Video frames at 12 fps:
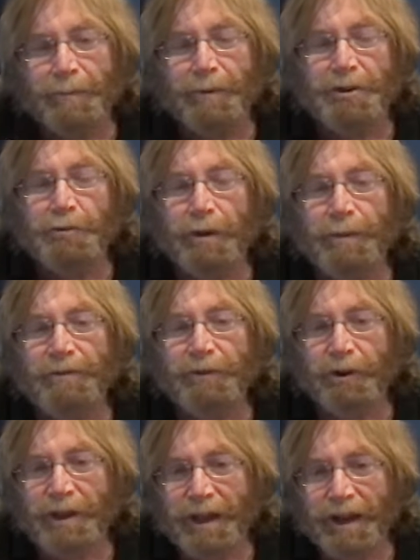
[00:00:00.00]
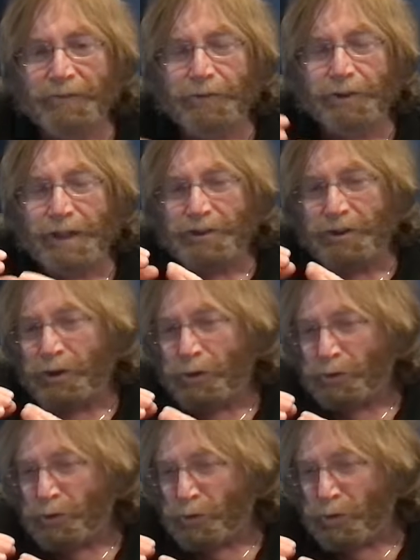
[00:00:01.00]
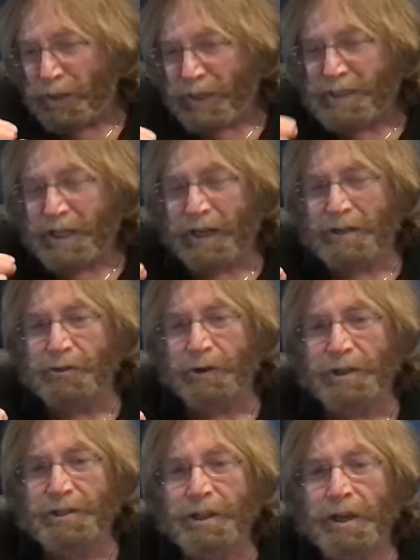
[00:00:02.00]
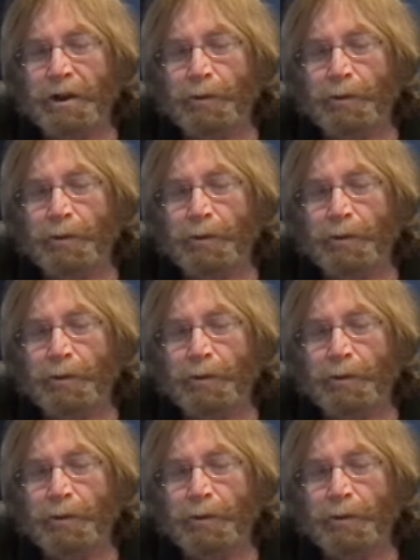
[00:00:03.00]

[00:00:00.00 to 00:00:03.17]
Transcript: But you want to be very careful that you don't do less contrast